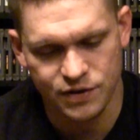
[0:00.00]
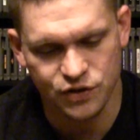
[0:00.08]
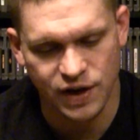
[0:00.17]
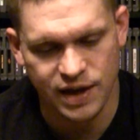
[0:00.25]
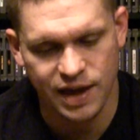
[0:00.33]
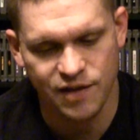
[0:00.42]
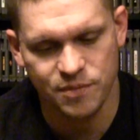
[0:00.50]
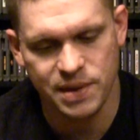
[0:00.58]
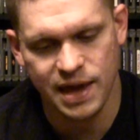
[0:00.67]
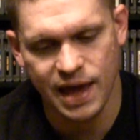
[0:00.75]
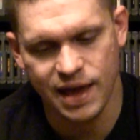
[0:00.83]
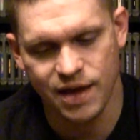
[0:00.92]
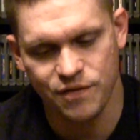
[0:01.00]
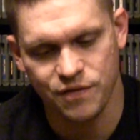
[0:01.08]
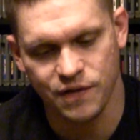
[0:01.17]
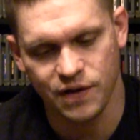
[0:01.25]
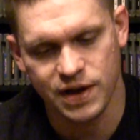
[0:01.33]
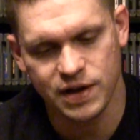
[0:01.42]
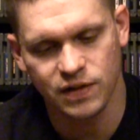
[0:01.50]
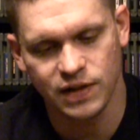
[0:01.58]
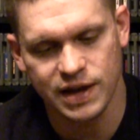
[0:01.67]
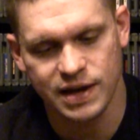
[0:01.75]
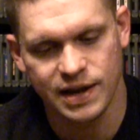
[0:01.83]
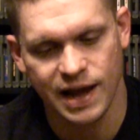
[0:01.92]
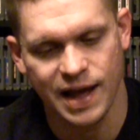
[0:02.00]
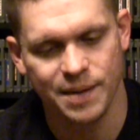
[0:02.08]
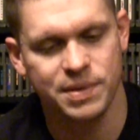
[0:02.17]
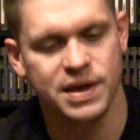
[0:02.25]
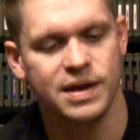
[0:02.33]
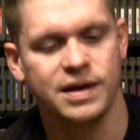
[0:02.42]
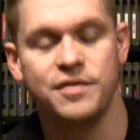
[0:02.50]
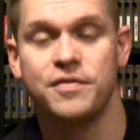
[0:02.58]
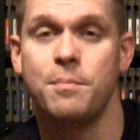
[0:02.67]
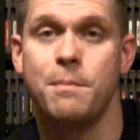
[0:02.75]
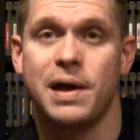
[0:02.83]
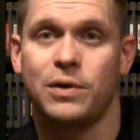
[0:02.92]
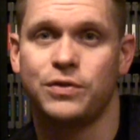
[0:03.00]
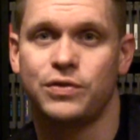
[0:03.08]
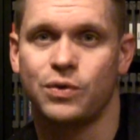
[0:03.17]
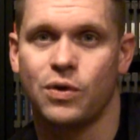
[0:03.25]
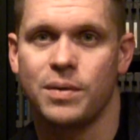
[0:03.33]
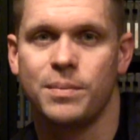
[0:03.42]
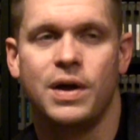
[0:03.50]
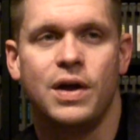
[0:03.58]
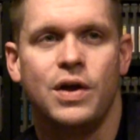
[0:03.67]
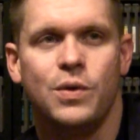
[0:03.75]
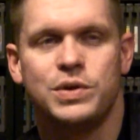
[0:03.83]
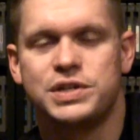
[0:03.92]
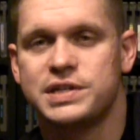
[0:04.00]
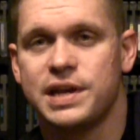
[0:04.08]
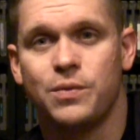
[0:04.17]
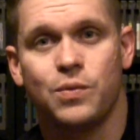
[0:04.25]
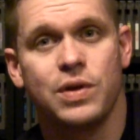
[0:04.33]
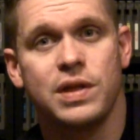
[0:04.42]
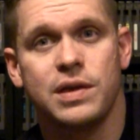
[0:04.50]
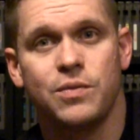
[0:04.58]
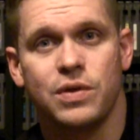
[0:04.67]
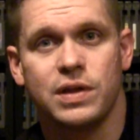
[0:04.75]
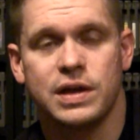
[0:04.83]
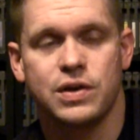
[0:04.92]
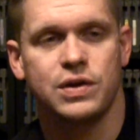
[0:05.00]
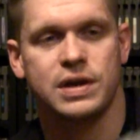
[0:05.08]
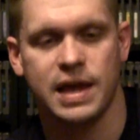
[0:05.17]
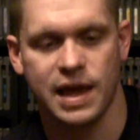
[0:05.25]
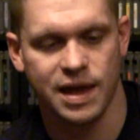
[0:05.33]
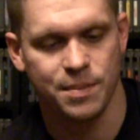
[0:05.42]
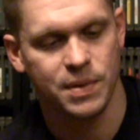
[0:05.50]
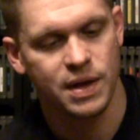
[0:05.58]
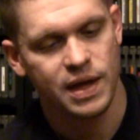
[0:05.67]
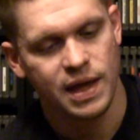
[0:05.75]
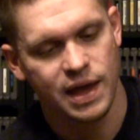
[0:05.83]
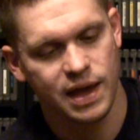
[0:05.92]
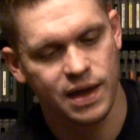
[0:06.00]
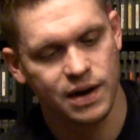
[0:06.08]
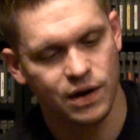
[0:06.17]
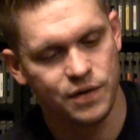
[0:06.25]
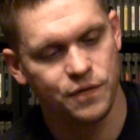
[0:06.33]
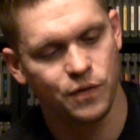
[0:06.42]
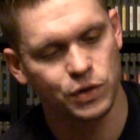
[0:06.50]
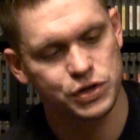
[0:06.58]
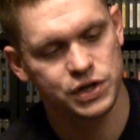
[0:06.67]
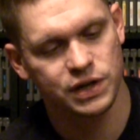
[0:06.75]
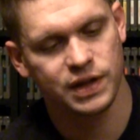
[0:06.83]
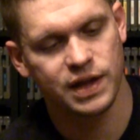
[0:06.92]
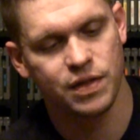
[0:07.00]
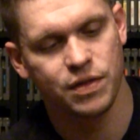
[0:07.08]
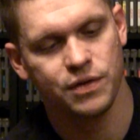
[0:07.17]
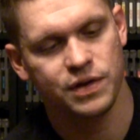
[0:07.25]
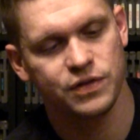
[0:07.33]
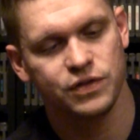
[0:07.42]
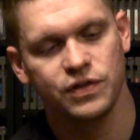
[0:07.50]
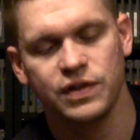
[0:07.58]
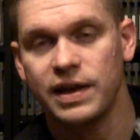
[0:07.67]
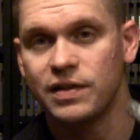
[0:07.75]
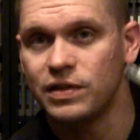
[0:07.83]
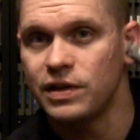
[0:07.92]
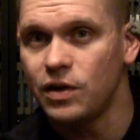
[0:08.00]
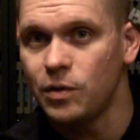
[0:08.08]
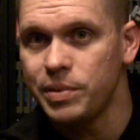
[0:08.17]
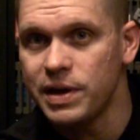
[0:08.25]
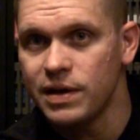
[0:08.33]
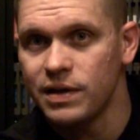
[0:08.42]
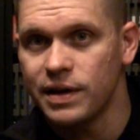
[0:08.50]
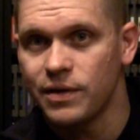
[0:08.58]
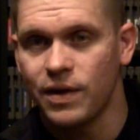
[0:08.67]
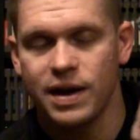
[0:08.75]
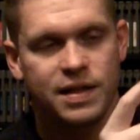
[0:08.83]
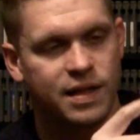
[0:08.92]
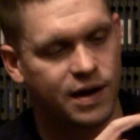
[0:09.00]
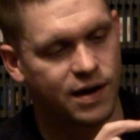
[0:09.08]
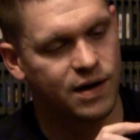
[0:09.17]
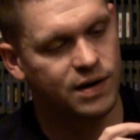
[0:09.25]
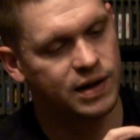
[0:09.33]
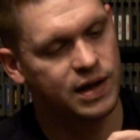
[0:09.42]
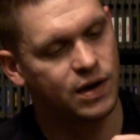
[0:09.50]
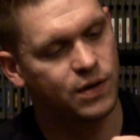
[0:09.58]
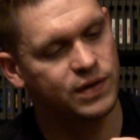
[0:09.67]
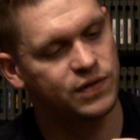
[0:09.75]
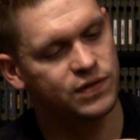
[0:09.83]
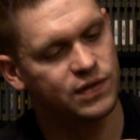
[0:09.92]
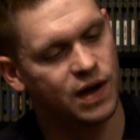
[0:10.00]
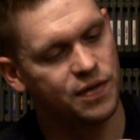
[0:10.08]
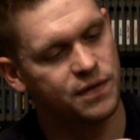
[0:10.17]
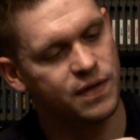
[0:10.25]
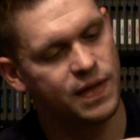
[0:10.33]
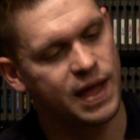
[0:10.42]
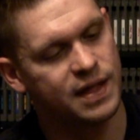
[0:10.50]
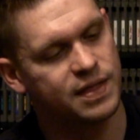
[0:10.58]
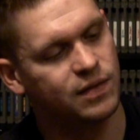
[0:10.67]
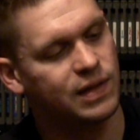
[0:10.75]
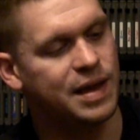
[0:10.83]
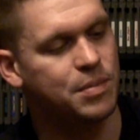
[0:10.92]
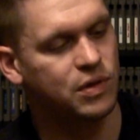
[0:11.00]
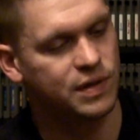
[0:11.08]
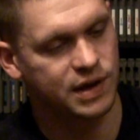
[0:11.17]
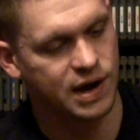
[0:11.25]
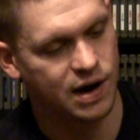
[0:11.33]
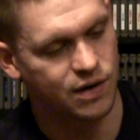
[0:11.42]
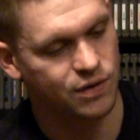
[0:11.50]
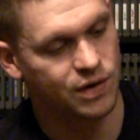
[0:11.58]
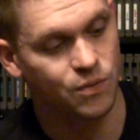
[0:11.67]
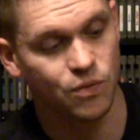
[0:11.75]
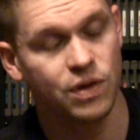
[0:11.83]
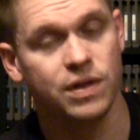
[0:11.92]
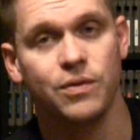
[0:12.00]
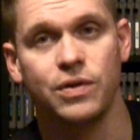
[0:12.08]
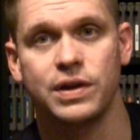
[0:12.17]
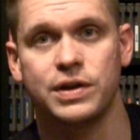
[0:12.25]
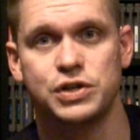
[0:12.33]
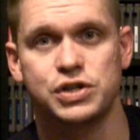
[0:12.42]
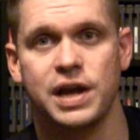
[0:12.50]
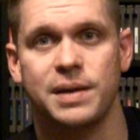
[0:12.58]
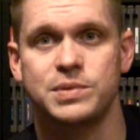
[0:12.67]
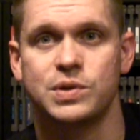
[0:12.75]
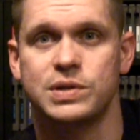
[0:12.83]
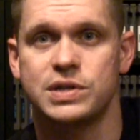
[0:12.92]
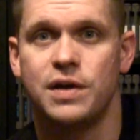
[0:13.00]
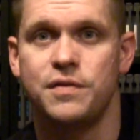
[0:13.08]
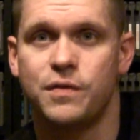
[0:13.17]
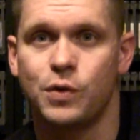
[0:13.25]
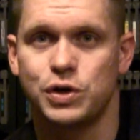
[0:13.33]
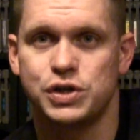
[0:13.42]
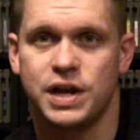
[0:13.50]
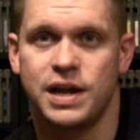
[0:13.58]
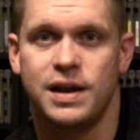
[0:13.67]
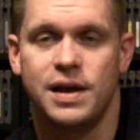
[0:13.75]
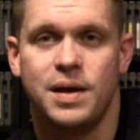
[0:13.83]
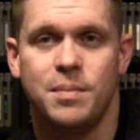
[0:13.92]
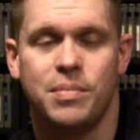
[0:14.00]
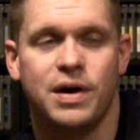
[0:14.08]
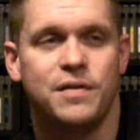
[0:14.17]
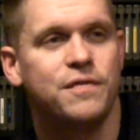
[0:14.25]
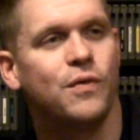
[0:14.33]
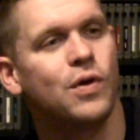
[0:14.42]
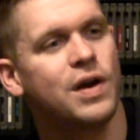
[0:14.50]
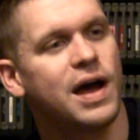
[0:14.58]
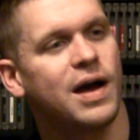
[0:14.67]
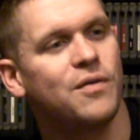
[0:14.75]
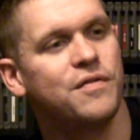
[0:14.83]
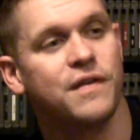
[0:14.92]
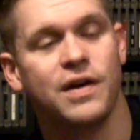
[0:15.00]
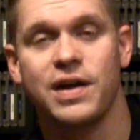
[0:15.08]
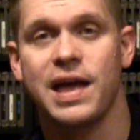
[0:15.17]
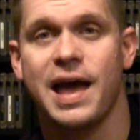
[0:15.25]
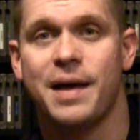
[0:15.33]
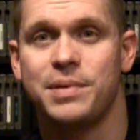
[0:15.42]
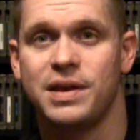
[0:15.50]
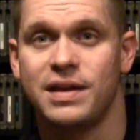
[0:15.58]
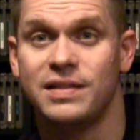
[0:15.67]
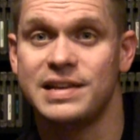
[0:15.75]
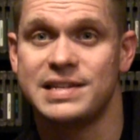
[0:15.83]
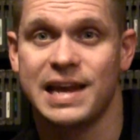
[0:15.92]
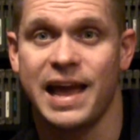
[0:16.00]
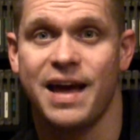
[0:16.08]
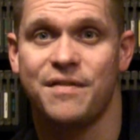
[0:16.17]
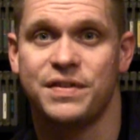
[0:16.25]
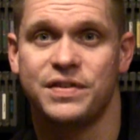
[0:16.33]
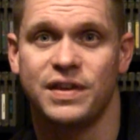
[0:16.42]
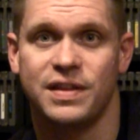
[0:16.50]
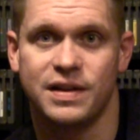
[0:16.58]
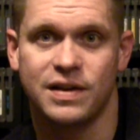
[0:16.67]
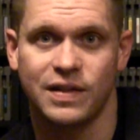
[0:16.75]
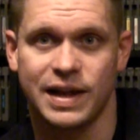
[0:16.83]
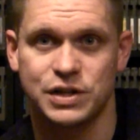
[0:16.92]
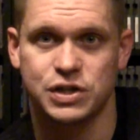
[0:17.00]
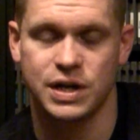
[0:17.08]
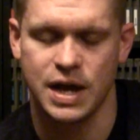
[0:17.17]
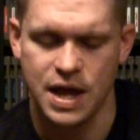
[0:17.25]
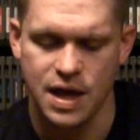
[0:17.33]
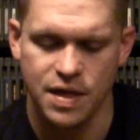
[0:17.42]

Jay gave me a very clean copy of Metal Storm, which is a really, really good game, and unfortunately there is just a little peeling right there. You know, it's, other than that, the label and the card are in really, really good shape, so it's unfortunate, but for now, very happy to at least have this in the collection.